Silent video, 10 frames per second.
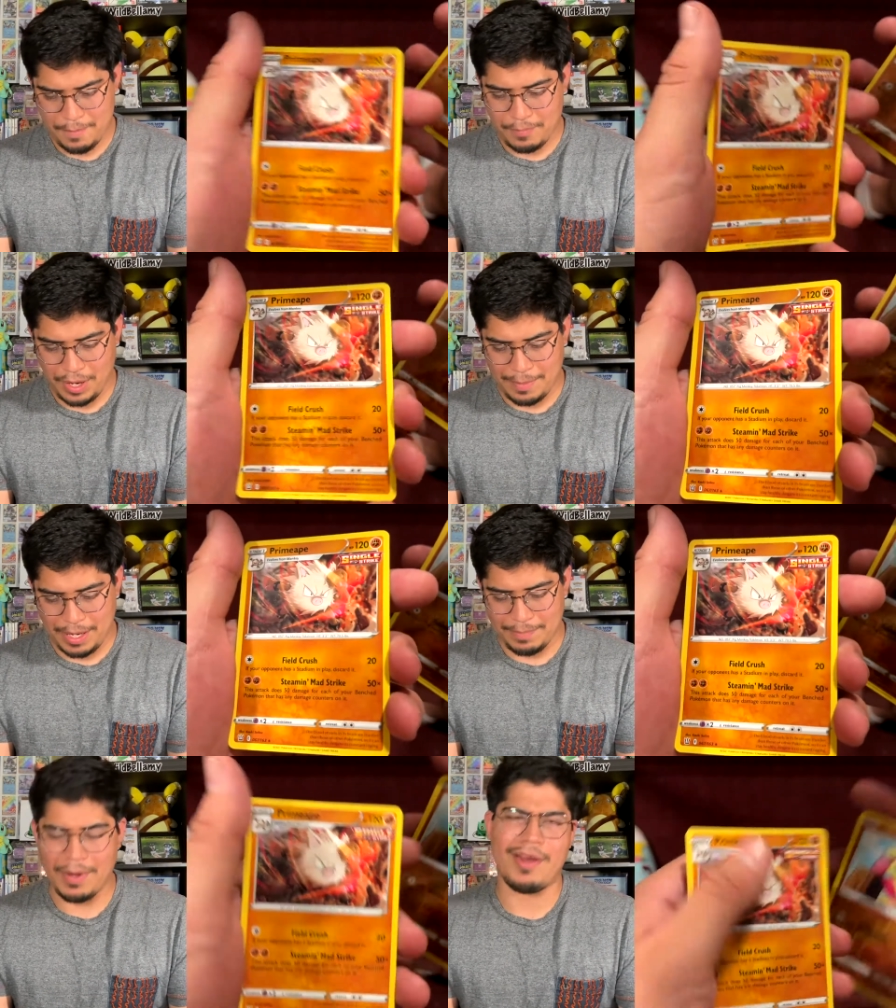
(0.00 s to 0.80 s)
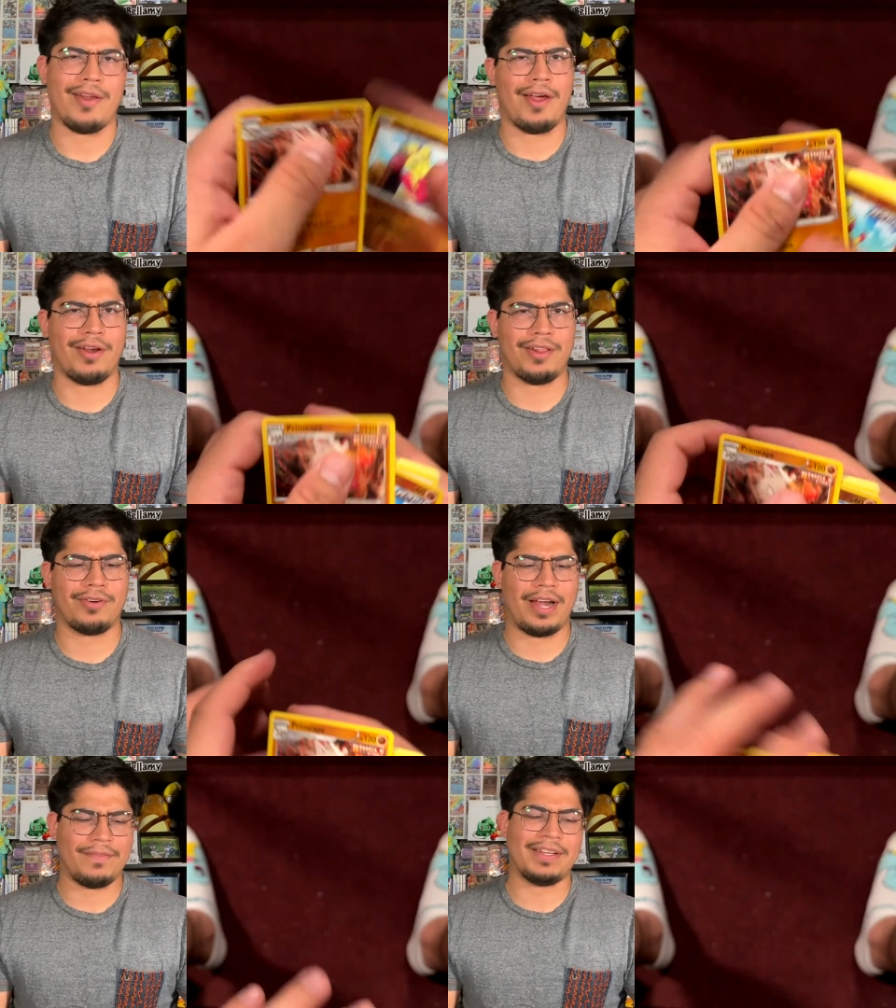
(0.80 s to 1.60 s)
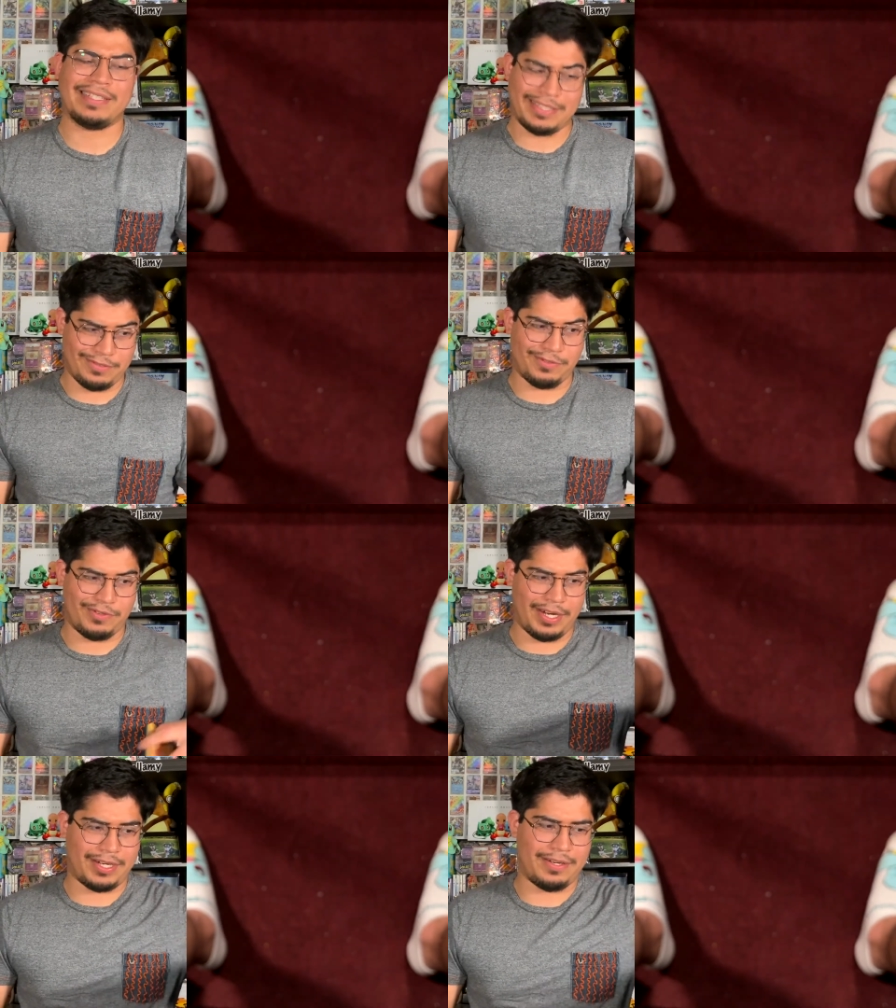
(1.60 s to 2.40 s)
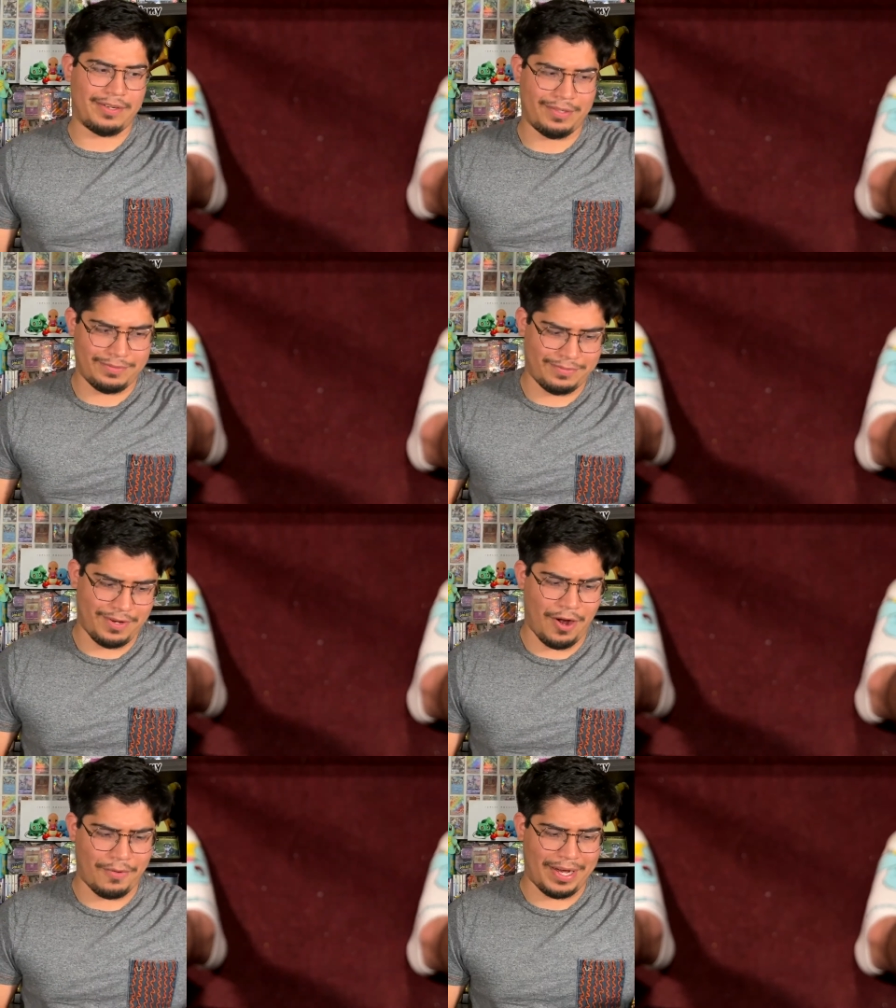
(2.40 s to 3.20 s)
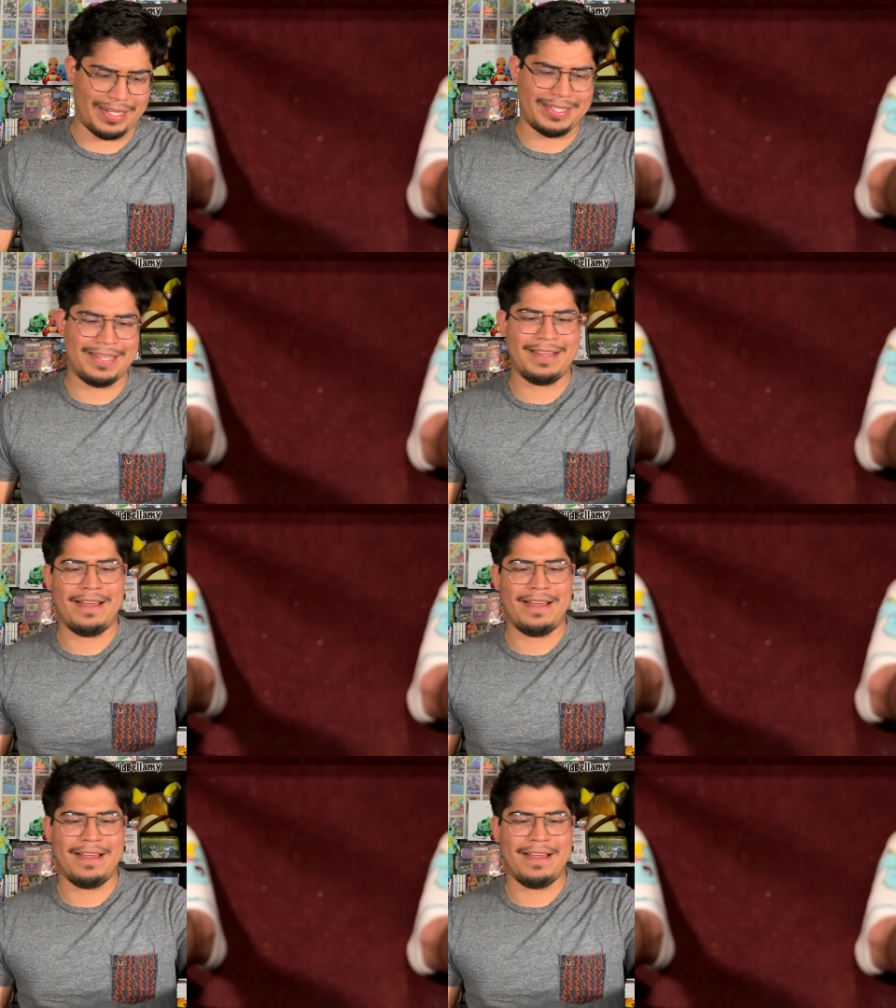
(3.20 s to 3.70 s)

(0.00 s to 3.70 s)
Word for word: Primeape, non-holographic single strike. All right.